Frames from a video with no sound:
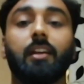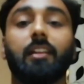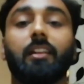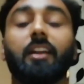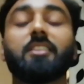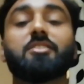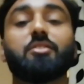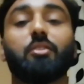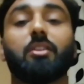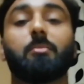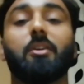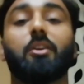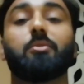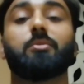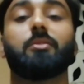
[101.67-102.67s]
Let's talk
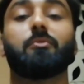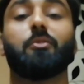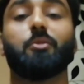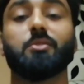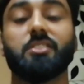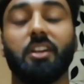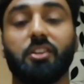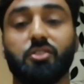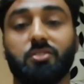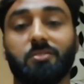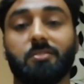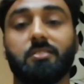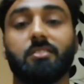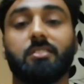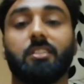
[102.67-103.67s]
about the 4
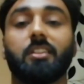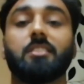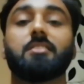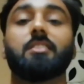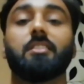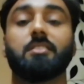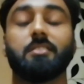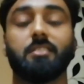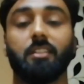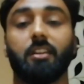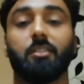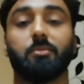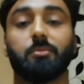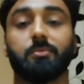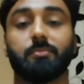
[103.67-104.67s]
sections in turns
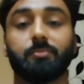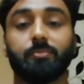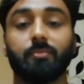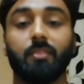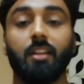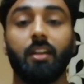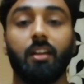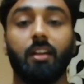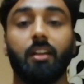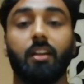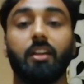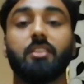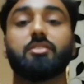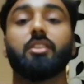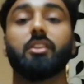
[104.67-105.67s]
now.
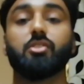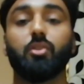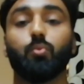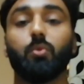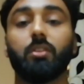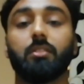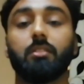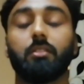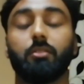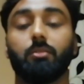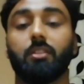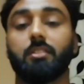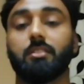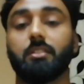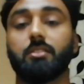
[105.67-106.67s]
In section 1, you
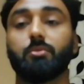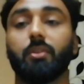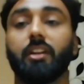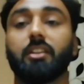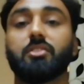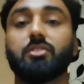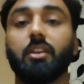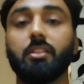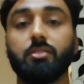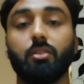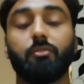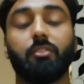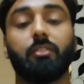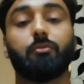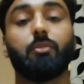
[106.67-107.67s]
listen to an exchange
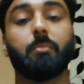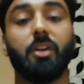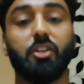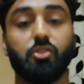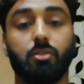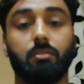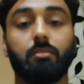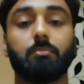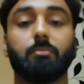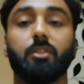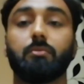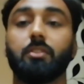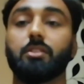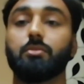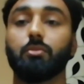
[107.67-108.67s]
of information
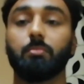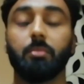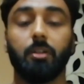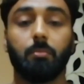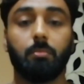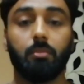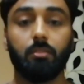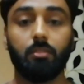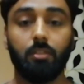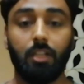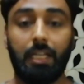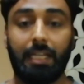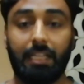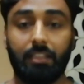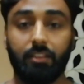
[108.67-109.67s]
between 2 people
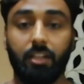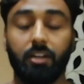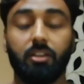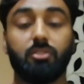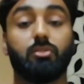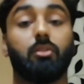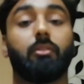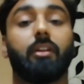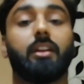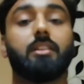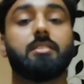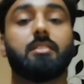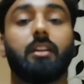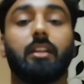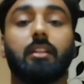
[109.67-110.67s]
that is
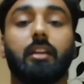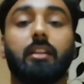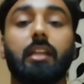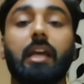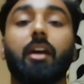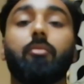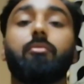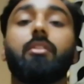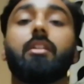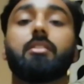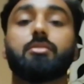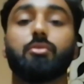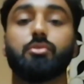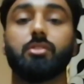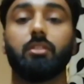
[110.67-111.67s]
arranged in an everyday
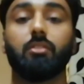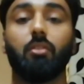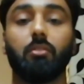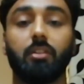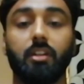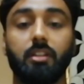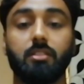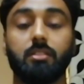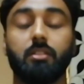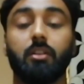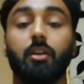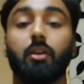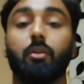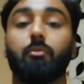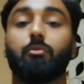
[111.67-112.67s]
social context.
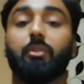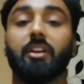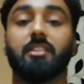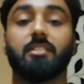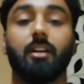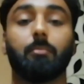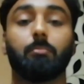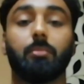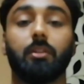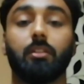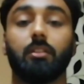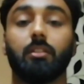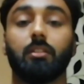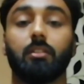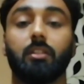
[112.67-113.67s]
For
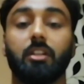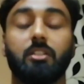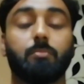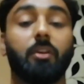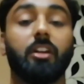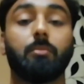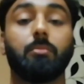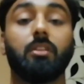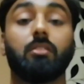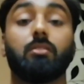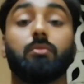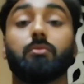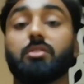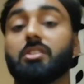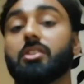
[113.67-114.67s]
example, it might be a
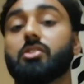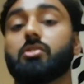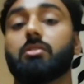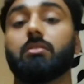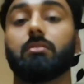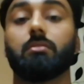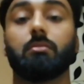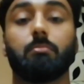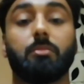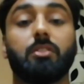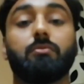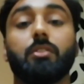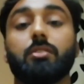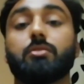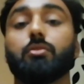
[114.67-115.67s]
conversation
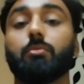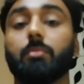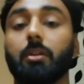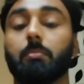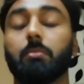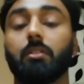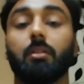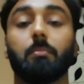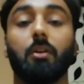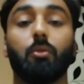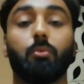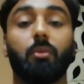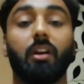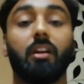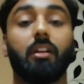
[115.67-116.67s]
between 2 people
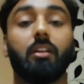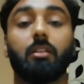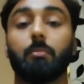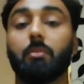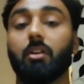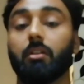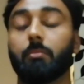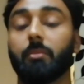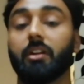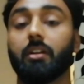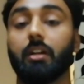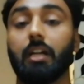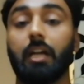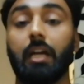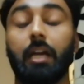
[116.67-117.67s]
about renting an apartment,
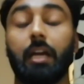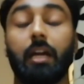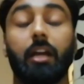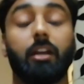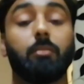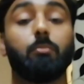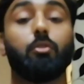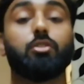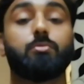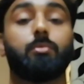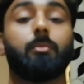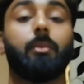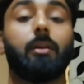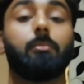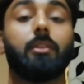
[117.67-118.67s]
and most
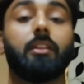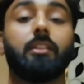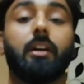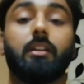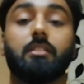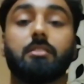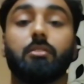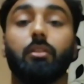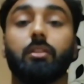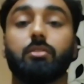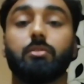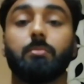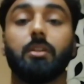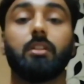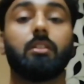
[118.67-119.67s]
probably that is going
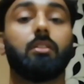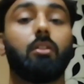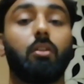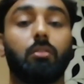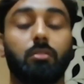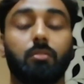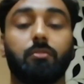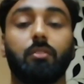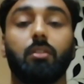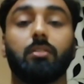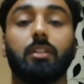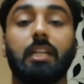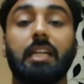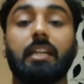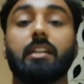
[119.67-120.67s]
to be on the phone,
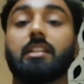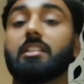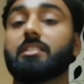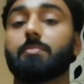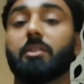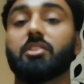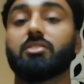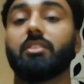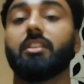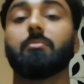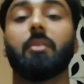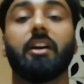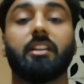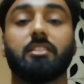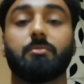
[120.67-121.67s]
especially in
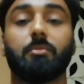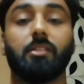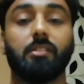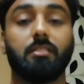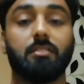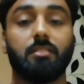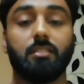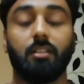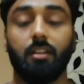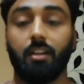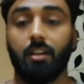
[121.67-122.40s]
my experience.